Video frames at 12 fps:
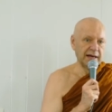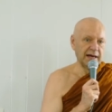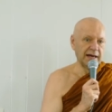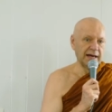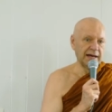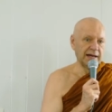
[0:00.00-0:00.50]

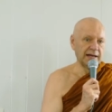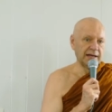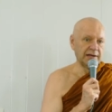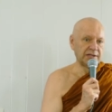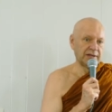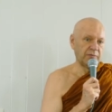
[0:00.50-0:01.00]
And
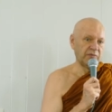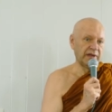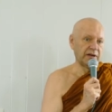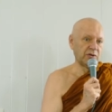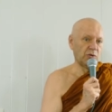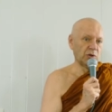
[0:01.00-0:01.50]
uh, so
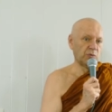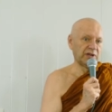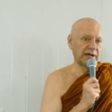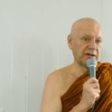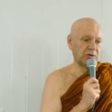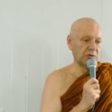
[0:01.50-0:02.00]
then all we
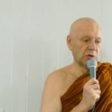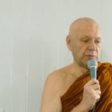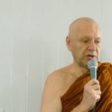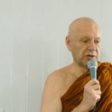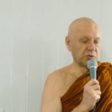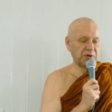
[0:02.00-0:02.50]
can do,
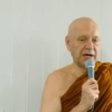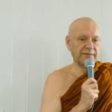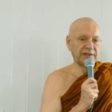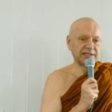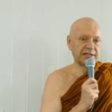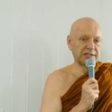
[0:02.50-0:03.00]
because we have
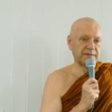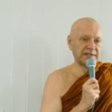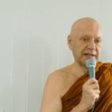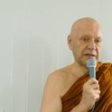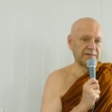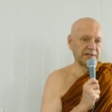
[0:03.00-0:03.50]
the sense of
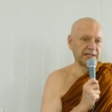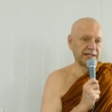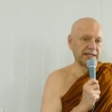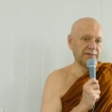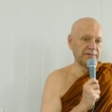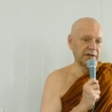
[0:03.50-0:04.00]
self as a
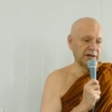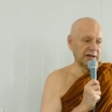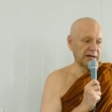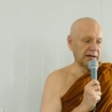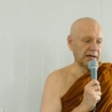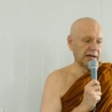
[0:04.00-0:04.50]
given,
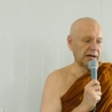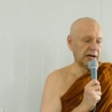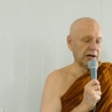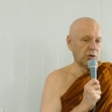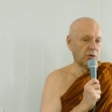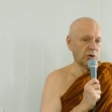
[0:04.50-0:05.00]
uh,
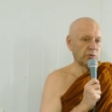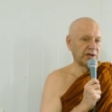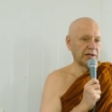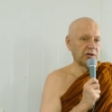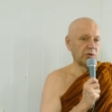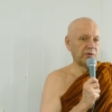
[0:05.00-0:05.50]
all we
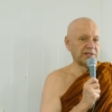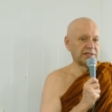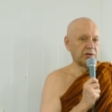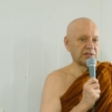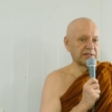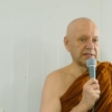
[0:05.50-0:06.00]
can do is
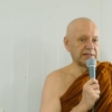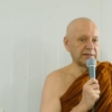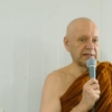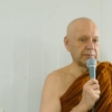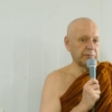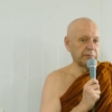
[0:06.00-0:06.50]
just
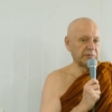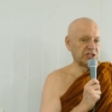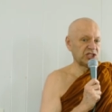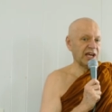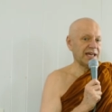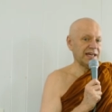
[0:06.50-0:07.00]

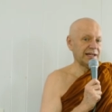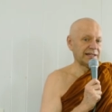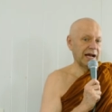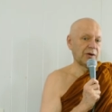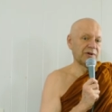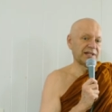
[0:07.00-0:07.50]
change
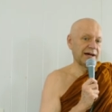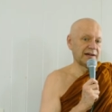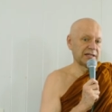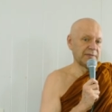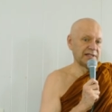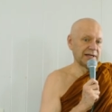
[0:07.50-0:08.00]
our
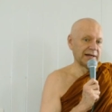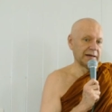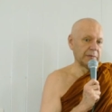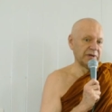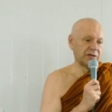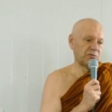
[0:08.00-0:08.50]
attachments a
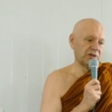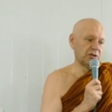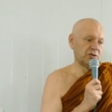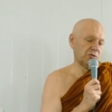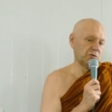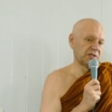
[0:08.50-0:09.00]
little bit,
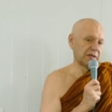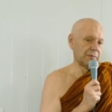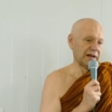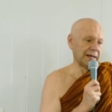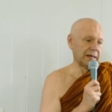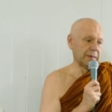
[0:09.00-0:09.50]
reduce them
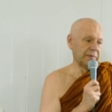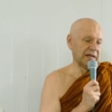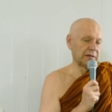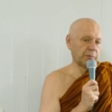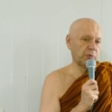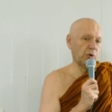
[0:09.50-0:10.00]
a little
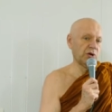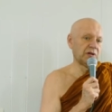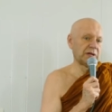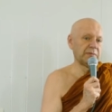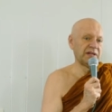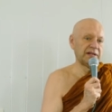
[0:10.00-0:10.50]
bit, point
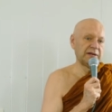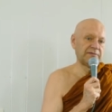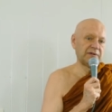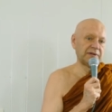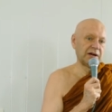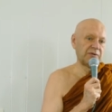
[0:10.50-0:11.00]
them in a
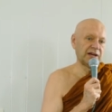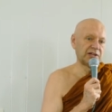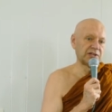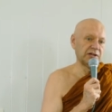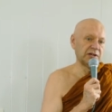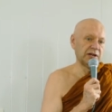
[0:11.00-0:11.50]
different direction.